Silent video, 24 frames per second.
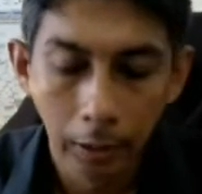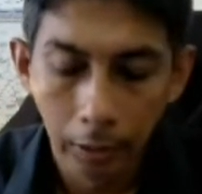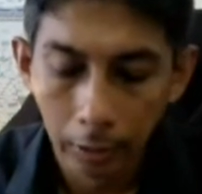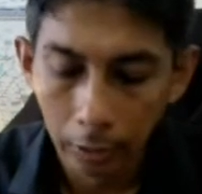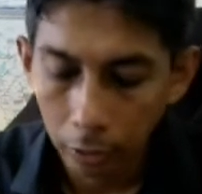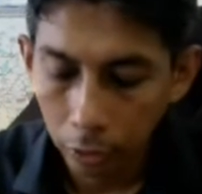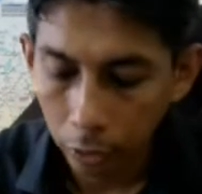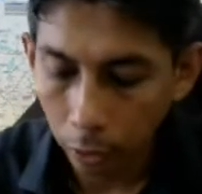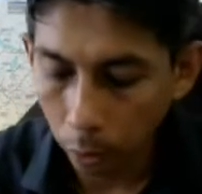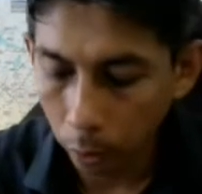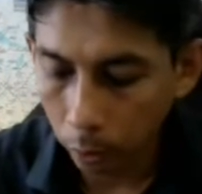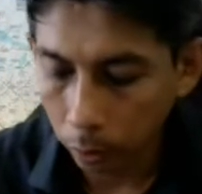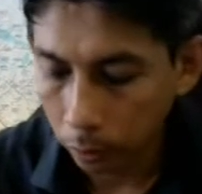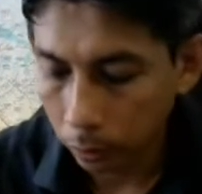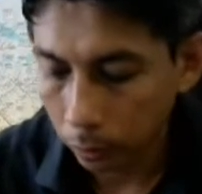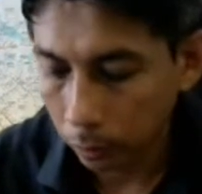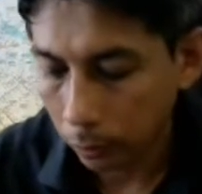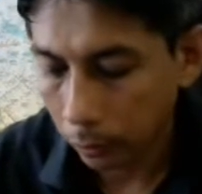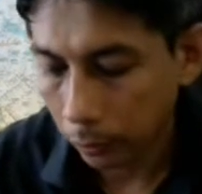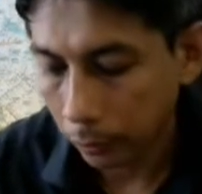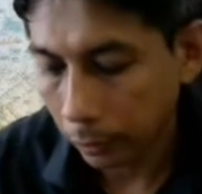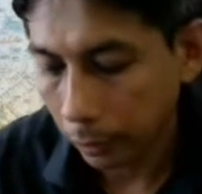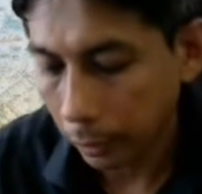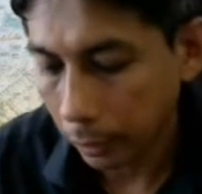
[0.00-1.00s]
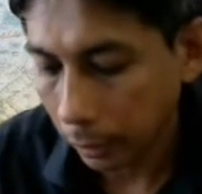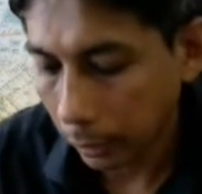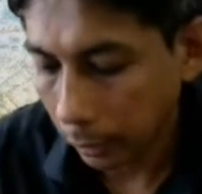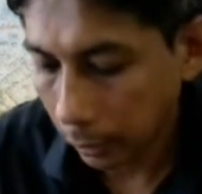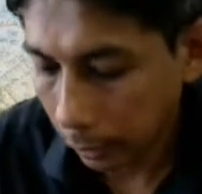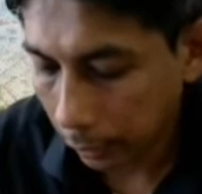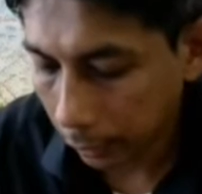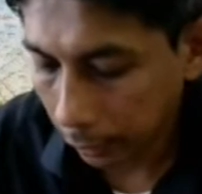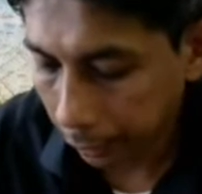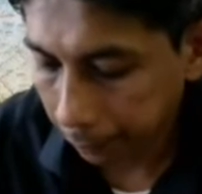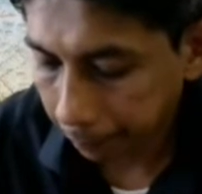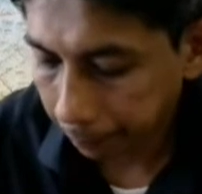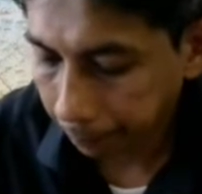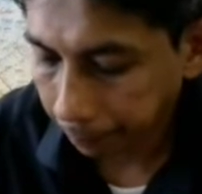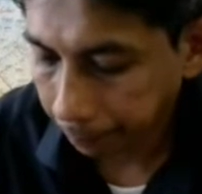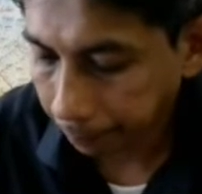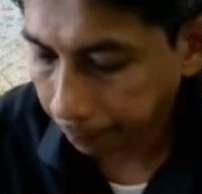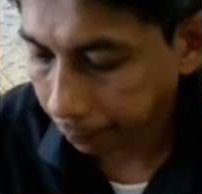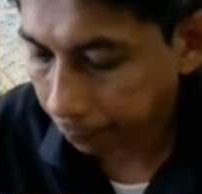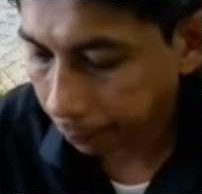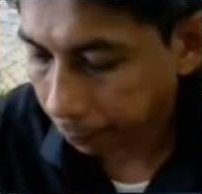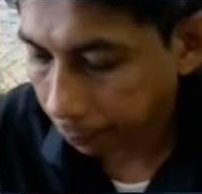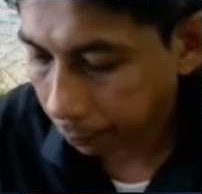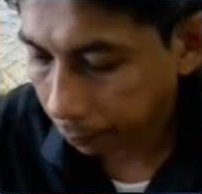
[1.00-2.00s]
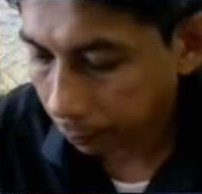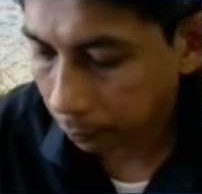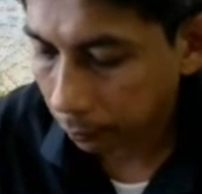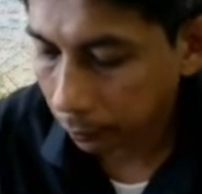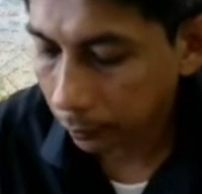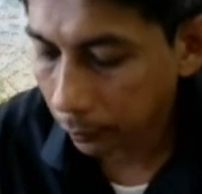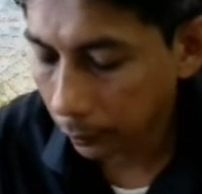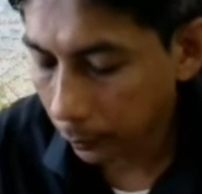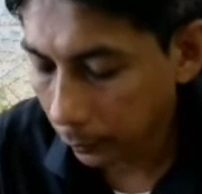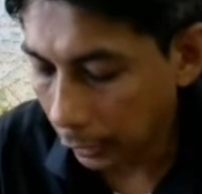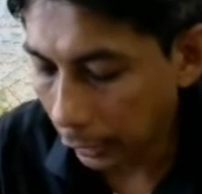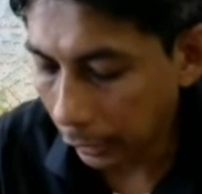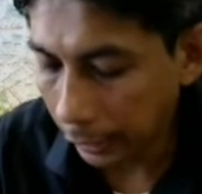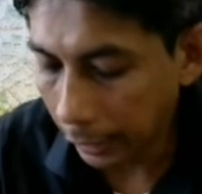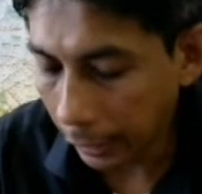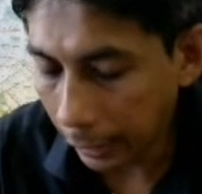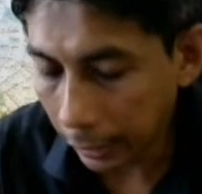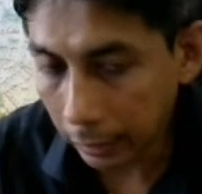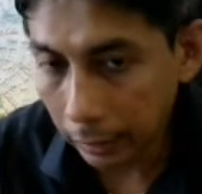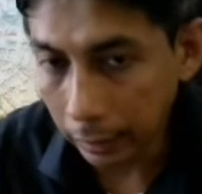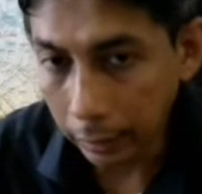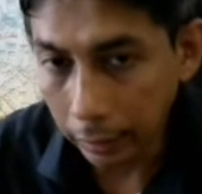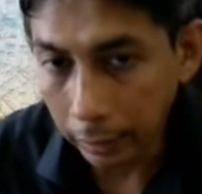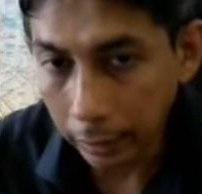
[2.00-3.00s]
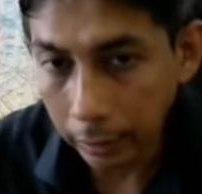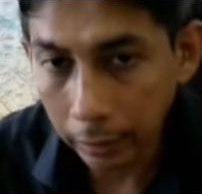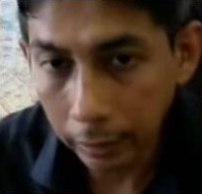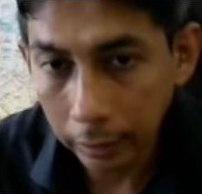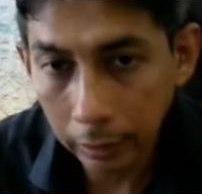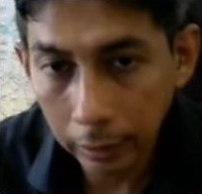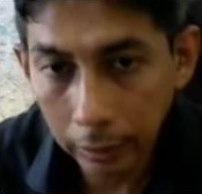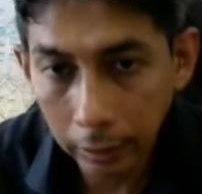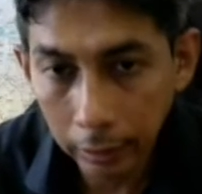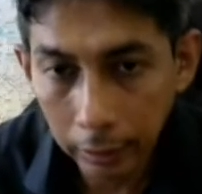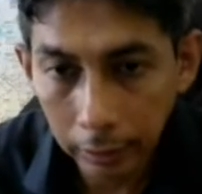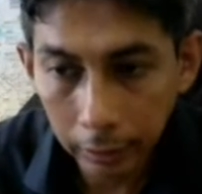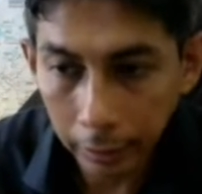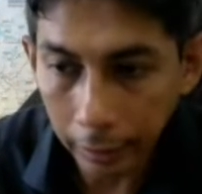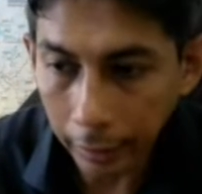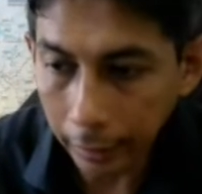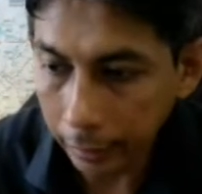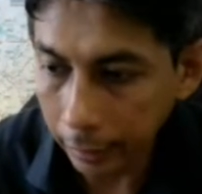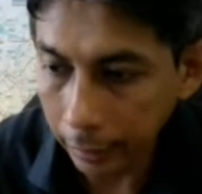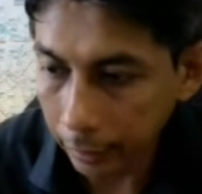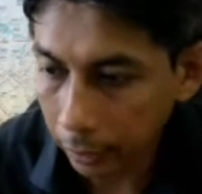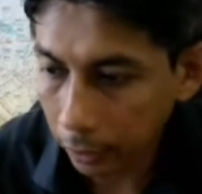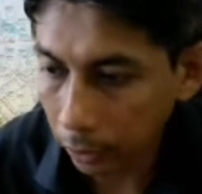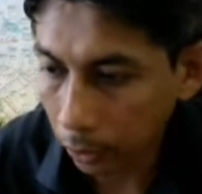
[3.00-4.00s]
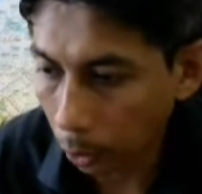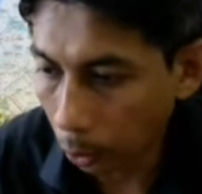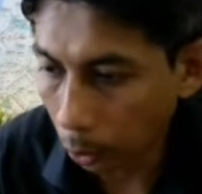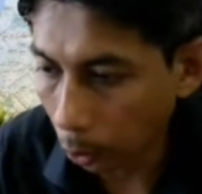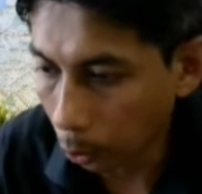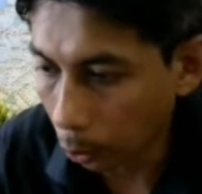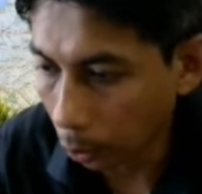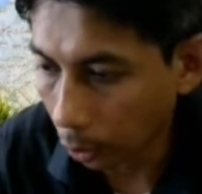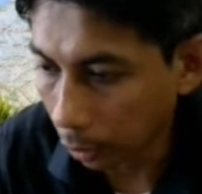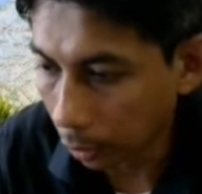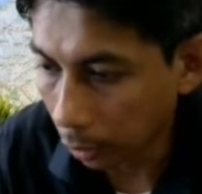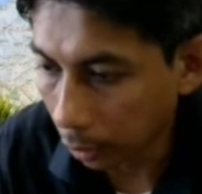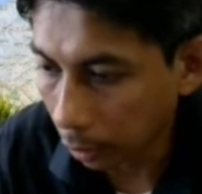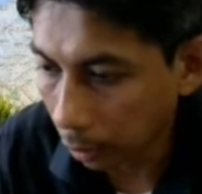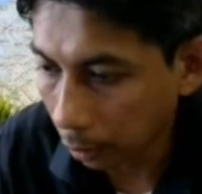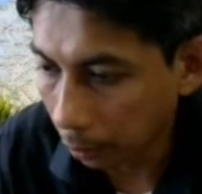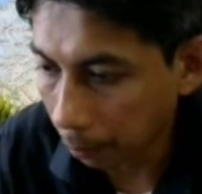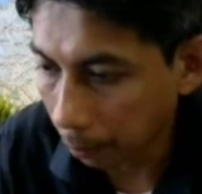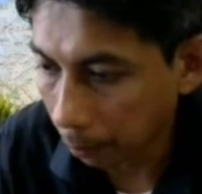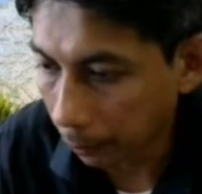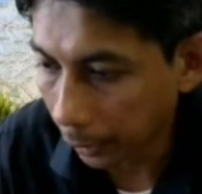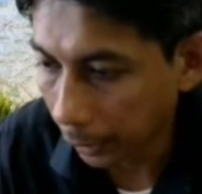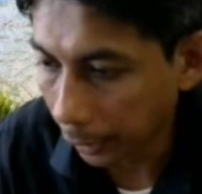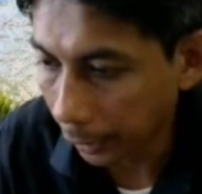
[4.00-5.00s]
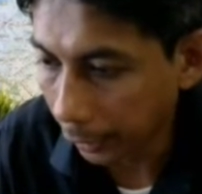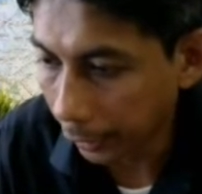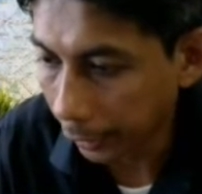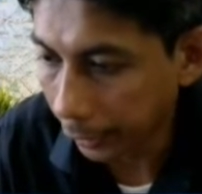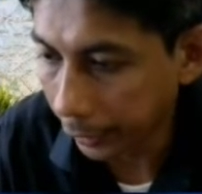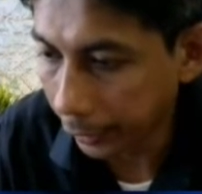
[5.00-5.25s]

So the data that is held by